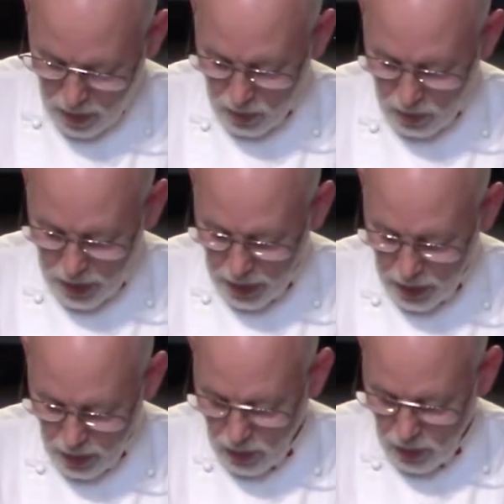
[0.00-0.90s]
we're ready to
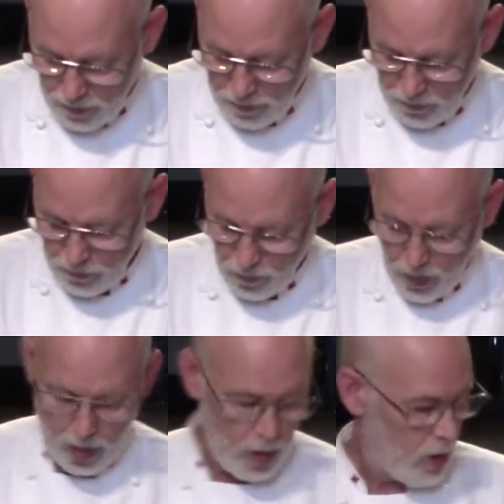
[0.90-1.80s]
go.
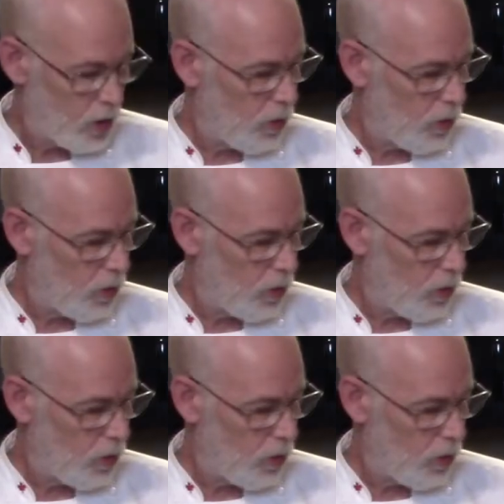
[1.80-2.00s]
So